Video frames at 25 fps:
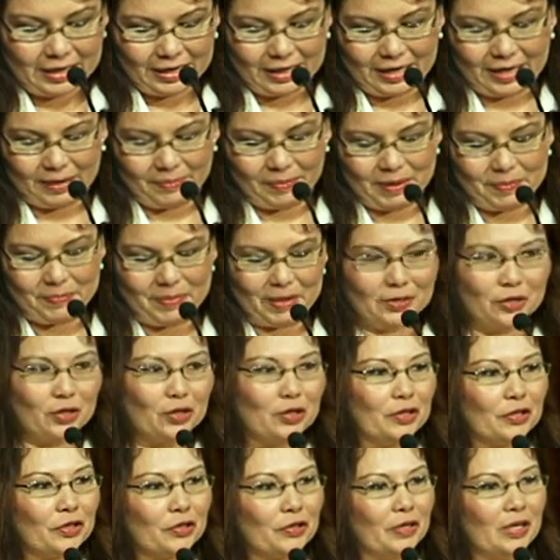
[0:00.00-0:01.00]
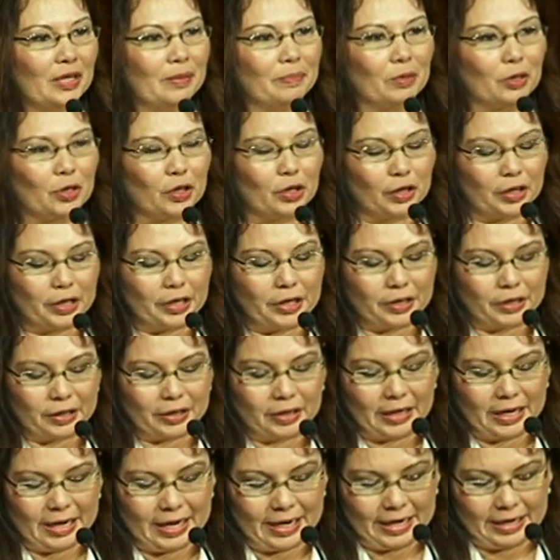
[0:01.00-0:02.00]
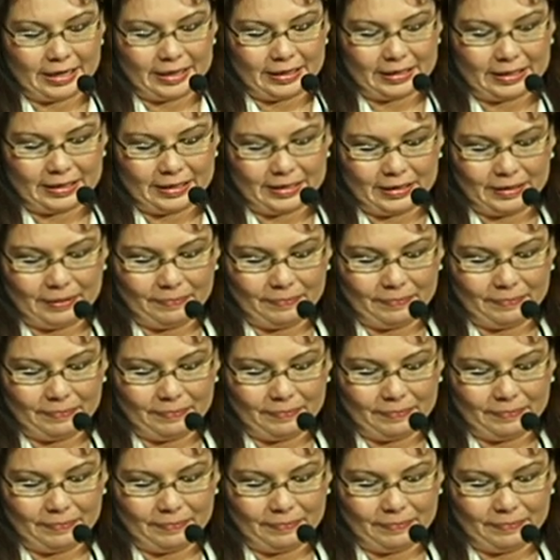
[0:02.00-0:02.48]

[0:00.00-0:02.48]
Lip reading: I mentioned this to him earlier, and